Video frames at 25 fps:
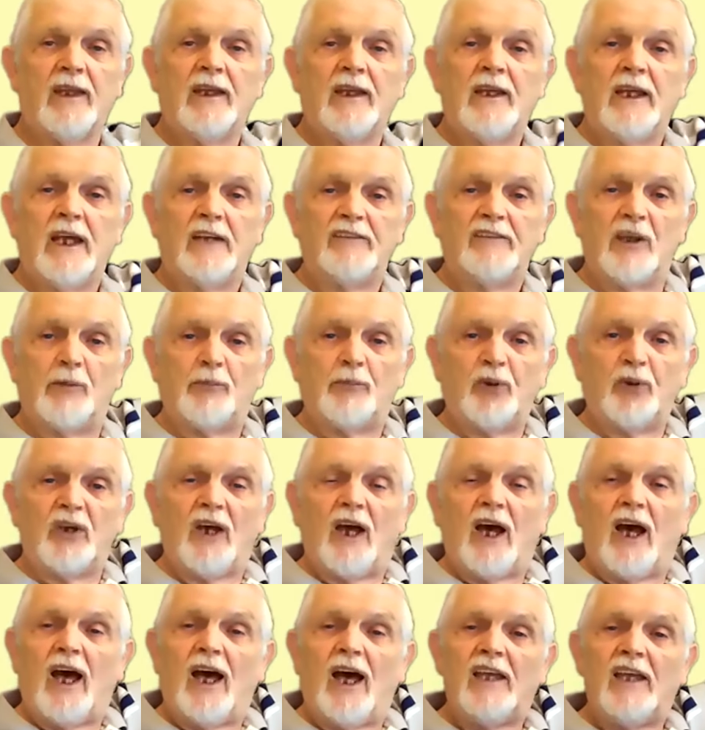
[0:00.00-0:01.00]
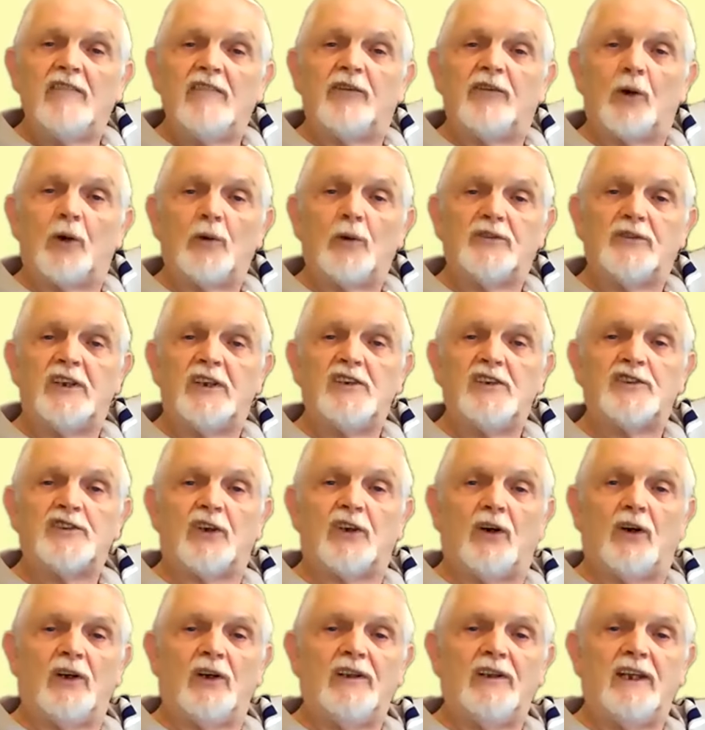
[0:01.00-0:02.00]
If you put a high voltage
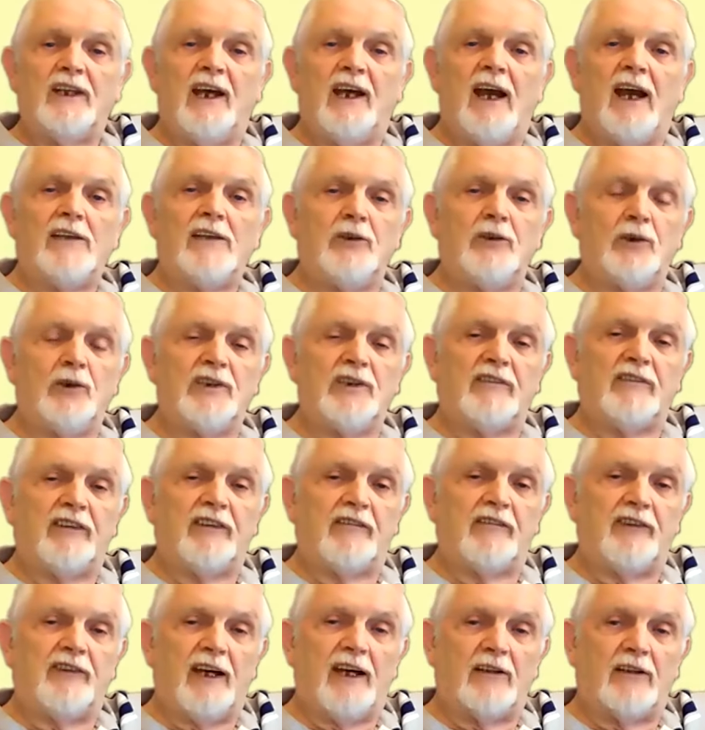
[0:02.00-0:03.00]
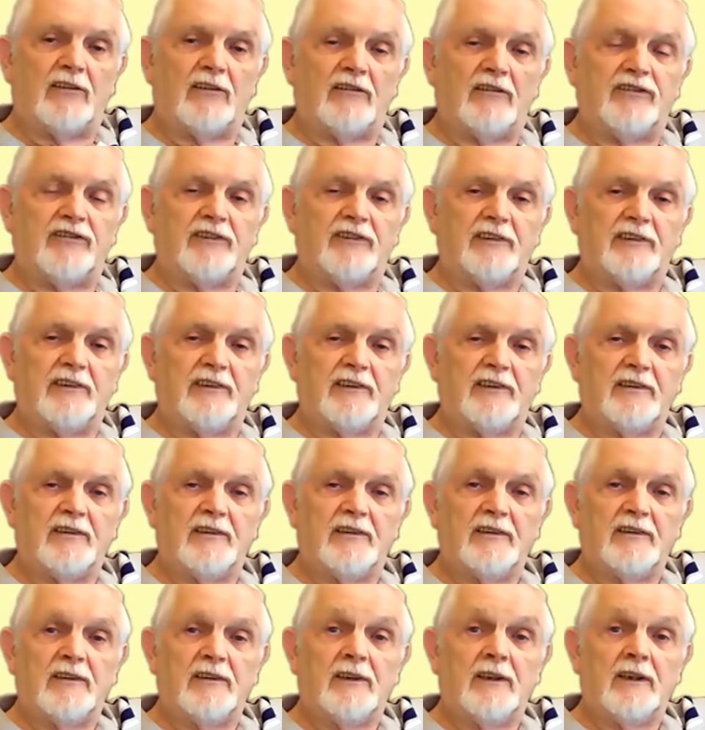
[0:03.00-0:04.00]
on the anode of a valve,
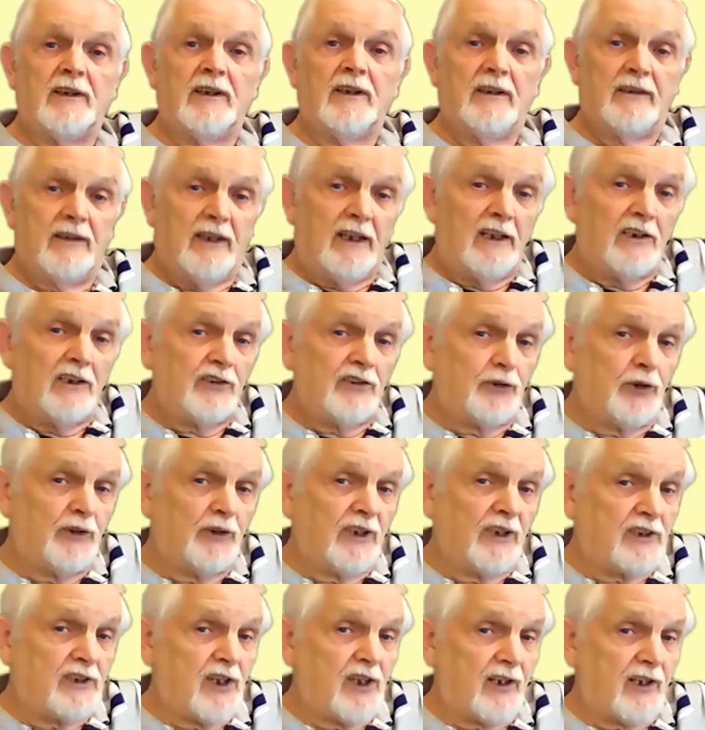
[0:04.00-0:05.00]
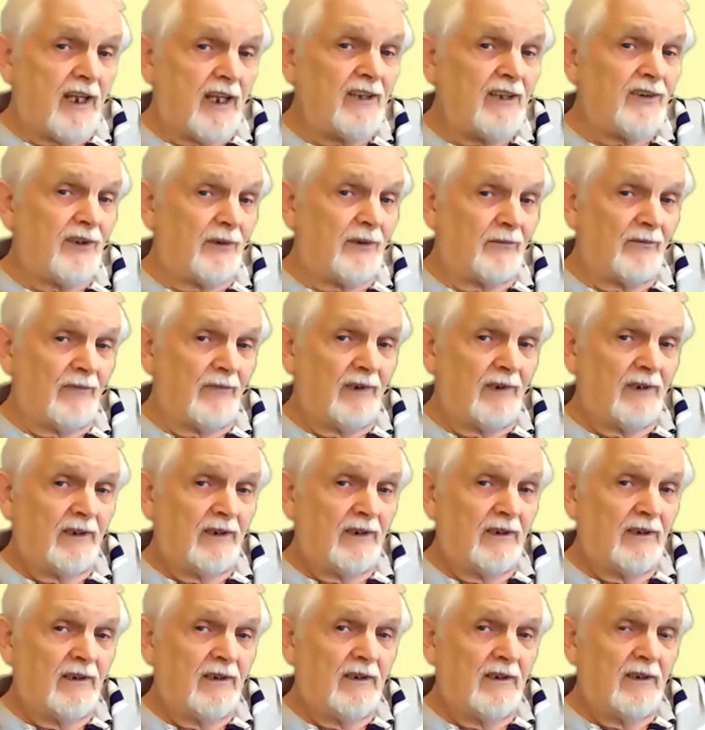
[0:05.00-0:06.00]
that should attract them.
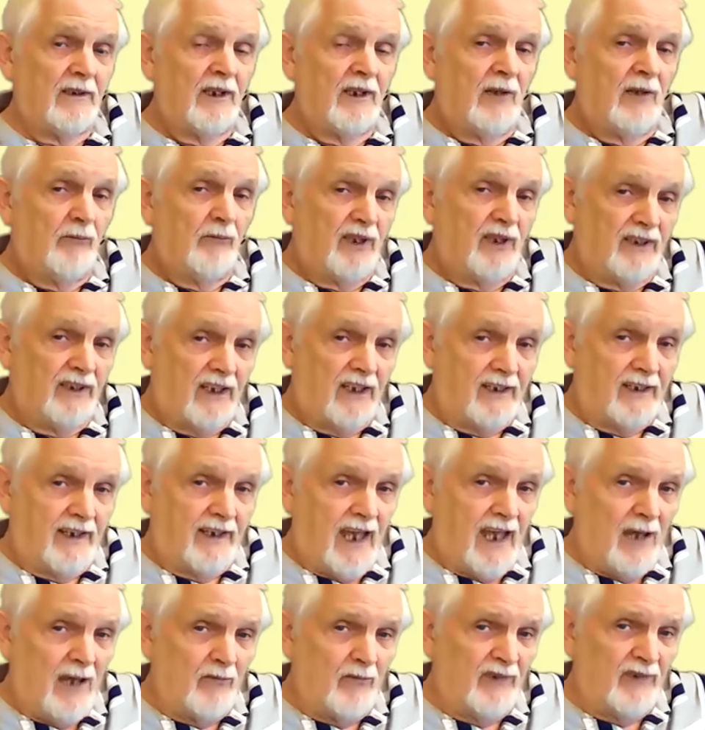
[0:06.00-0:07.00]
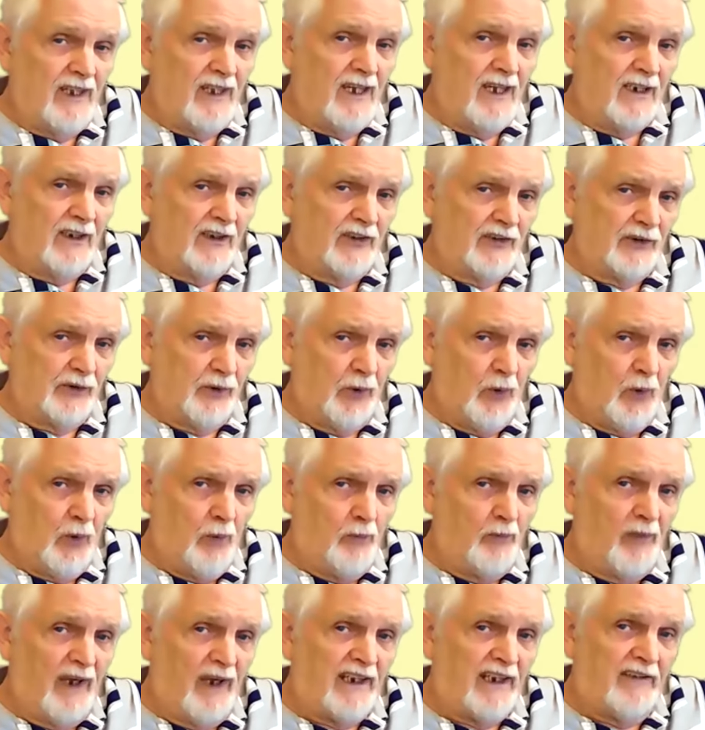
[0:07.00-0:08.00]
But the gap there is too
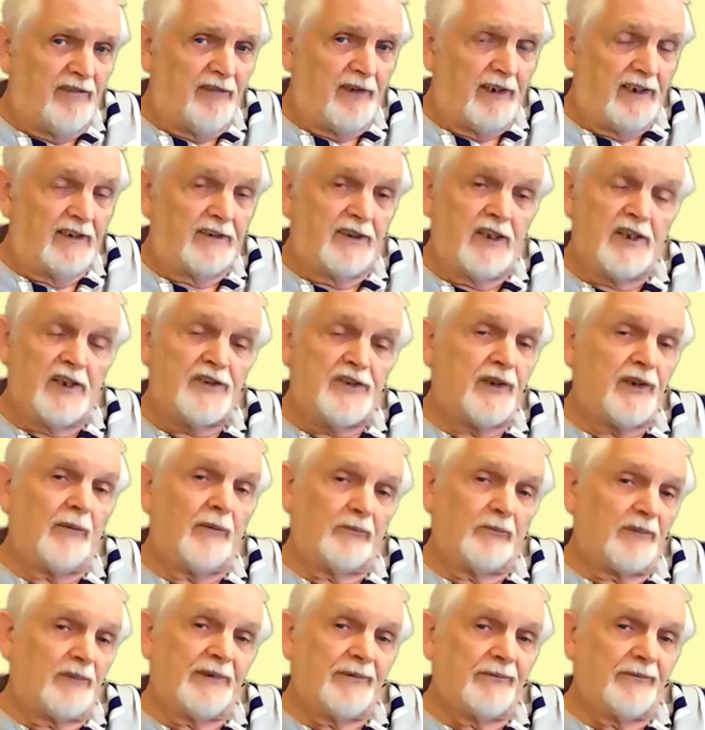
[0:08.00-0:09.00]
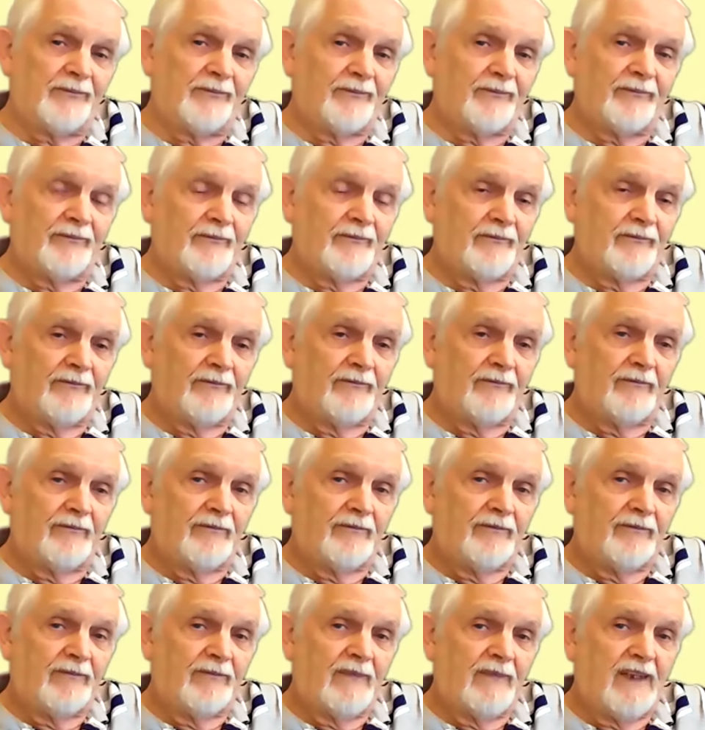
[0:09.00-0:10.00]
big for it to jump.
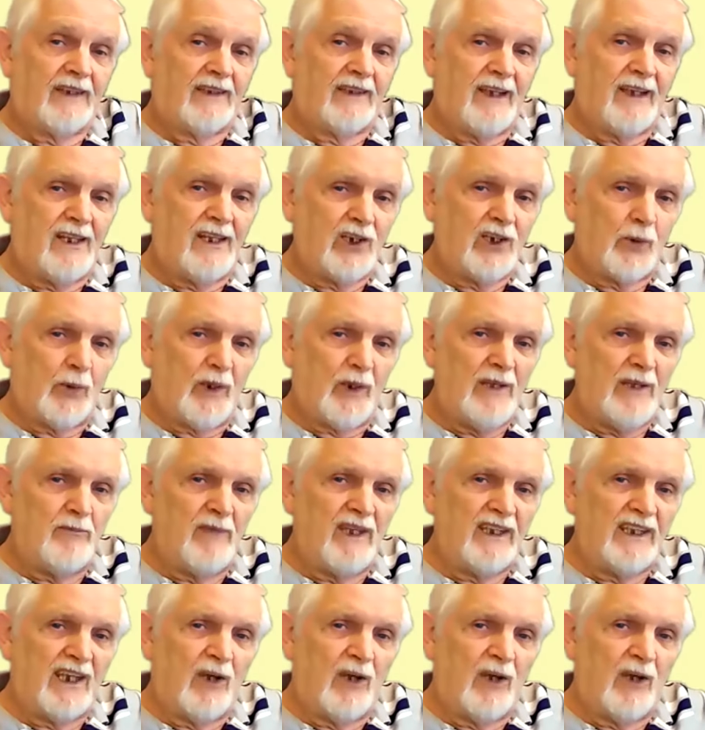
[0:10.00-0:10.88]
It can't quite make it.